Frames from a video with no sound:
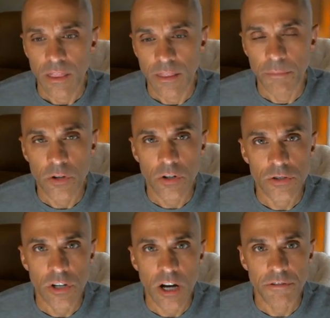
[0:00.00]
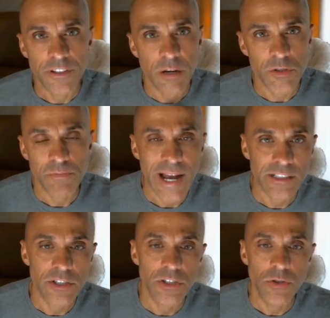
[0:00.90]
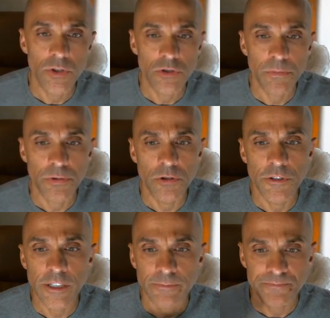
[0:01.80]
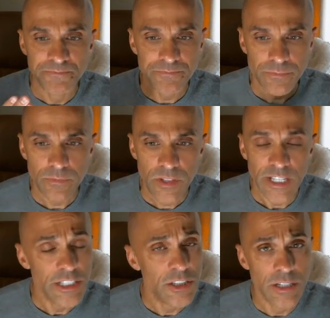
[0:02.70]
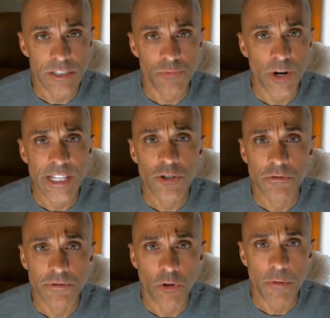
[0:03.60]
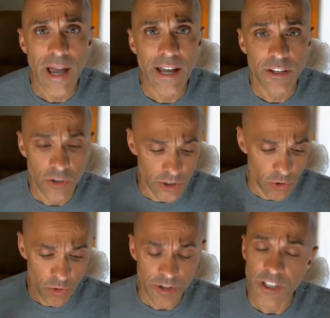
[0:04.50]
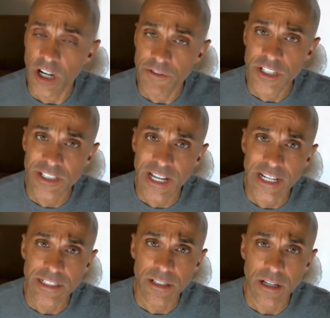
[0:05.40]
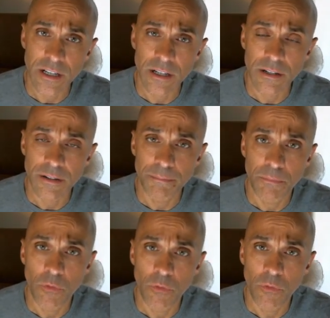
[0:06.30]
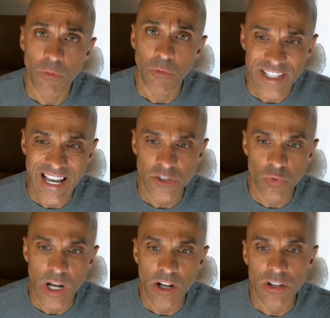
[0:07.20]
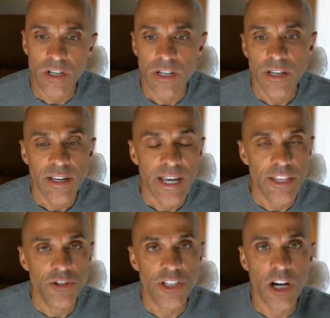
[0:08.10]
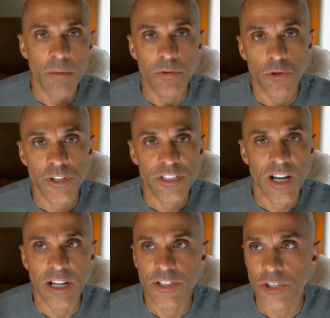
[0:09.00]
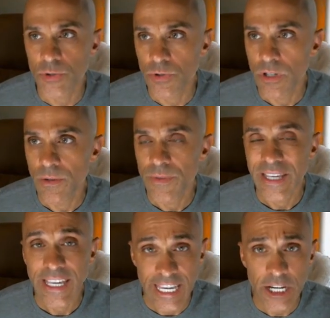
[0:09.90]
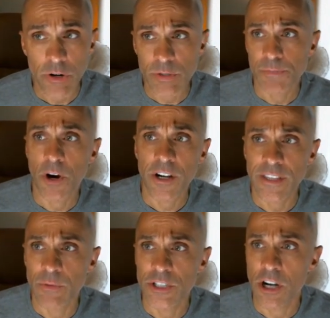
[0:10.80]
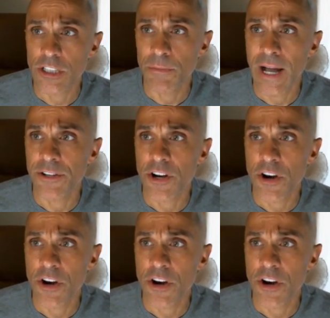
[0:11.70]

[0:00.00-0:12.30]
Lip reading: The book goes off, comes back to you, you approve it, it's ready to format. You could order the cover design with us as well, and you could upload this onto Ingram Spark that we talked about